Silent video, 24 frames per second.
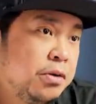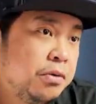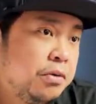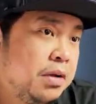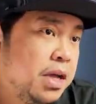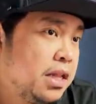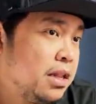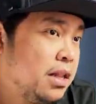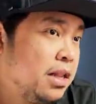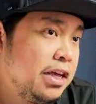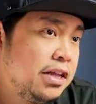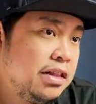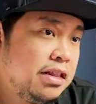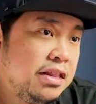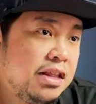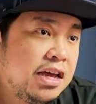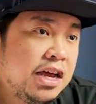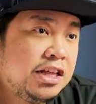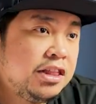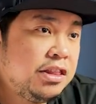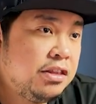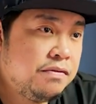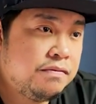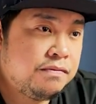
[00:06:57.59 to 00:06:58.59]
We got like
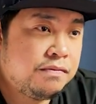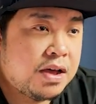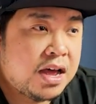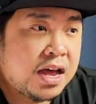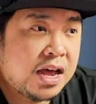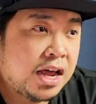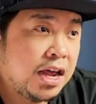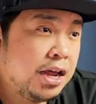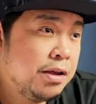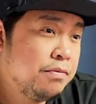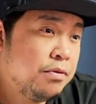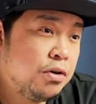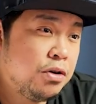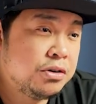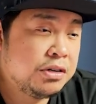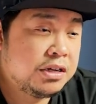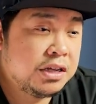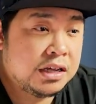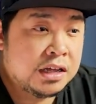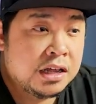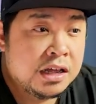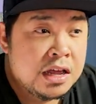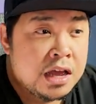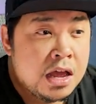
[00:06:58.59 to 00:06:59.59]
95 on
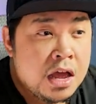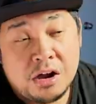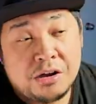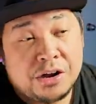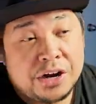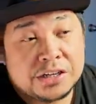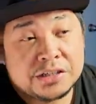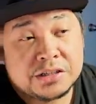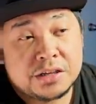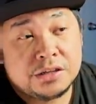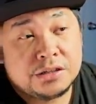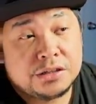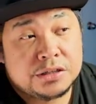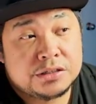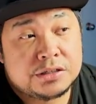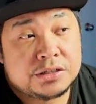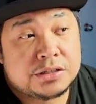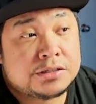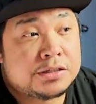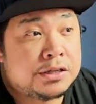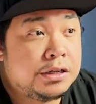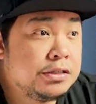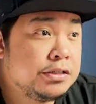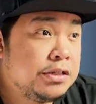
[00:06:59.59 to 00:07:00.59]
the RX
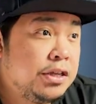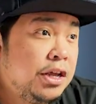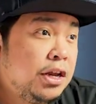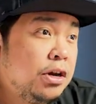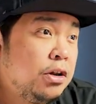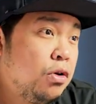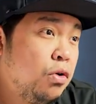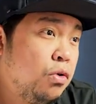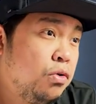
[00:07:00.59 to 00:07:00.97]
9060 and